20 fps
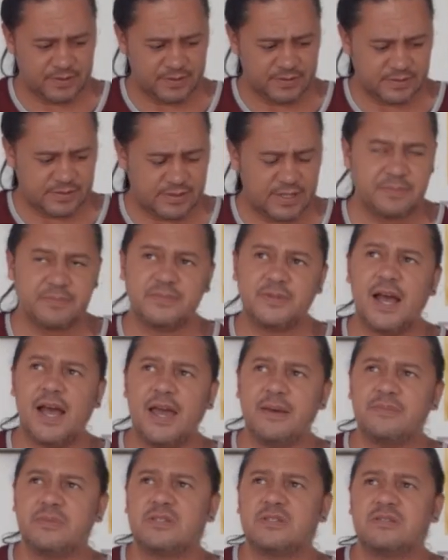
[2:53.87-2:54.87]

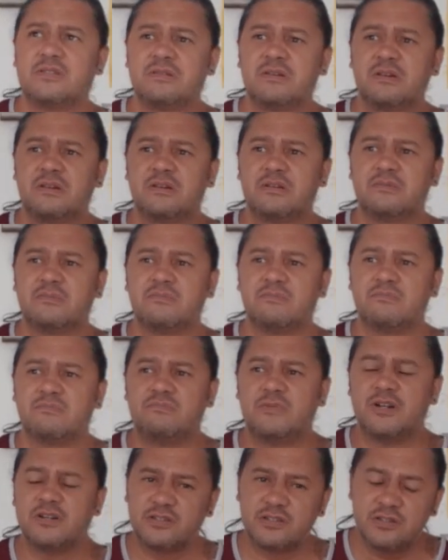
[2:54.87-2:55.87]
Sometimes
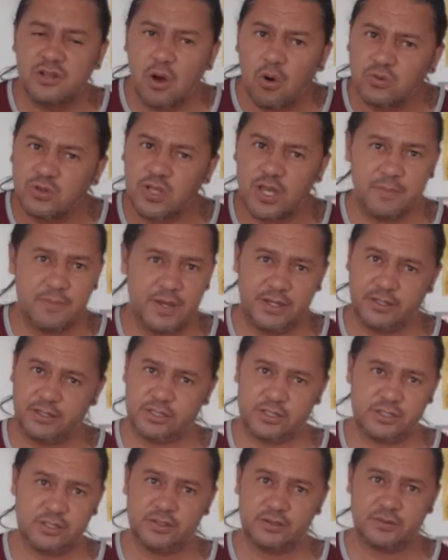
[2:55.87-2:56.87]
there's no
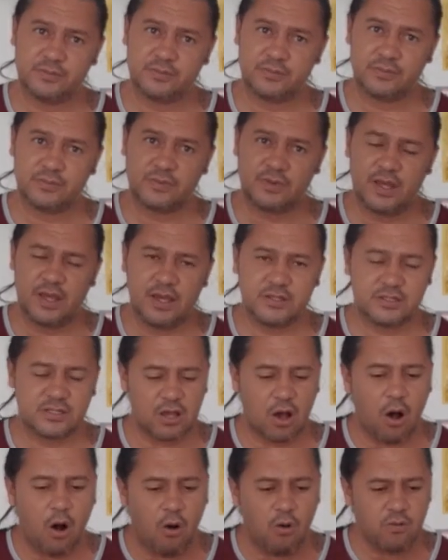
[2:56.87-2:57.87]
damage.
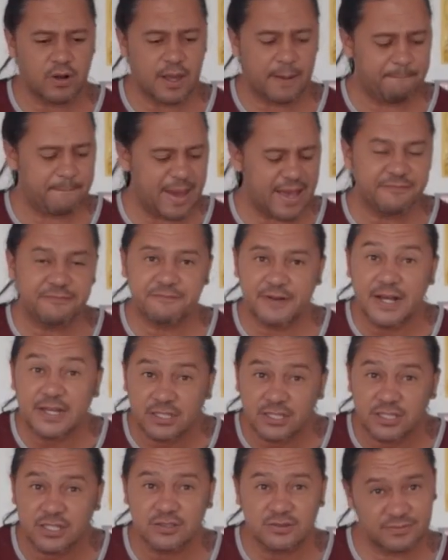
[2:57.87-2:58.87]
It's only a bad
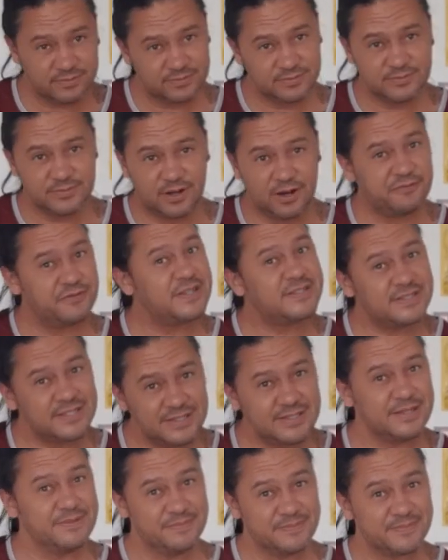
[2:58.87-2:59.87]
function of the
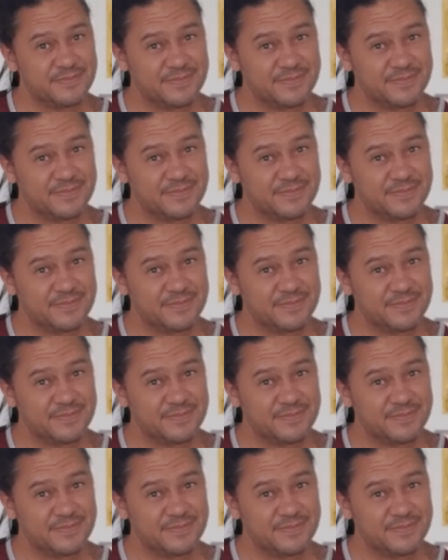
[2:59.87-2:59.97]
system.